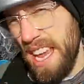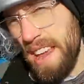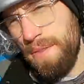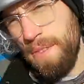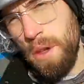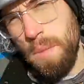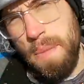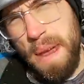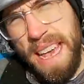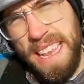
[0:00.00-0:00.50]
If
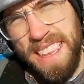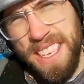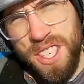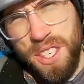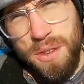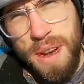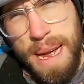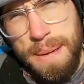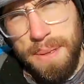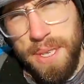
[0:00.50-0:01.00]
you make the
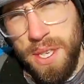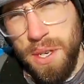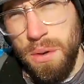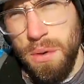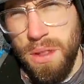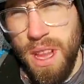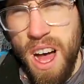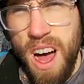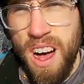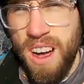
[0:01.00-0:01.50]
straps too
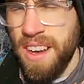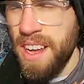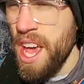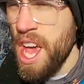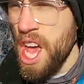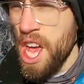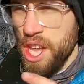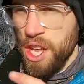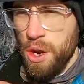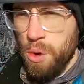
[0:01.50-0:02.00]
long,
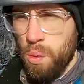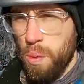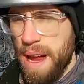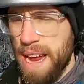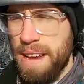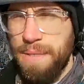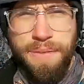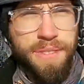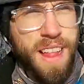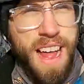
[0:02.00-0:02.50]
your
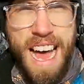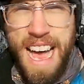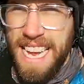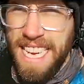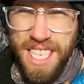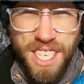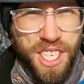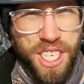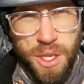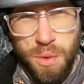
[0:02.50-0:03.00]

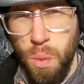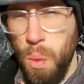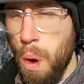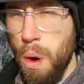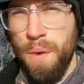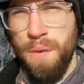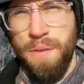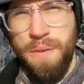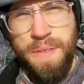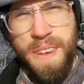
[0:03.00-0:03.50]
rainfly just
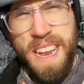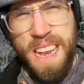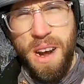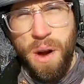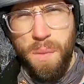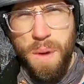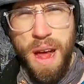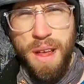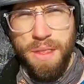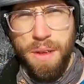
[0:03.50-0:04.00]
won't fit
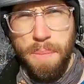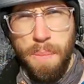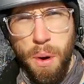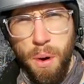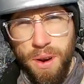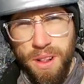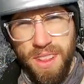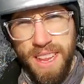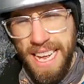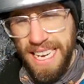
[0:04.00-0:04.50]
around the
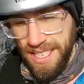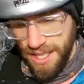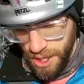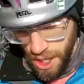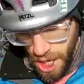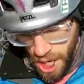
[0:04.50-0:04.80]
portaledge.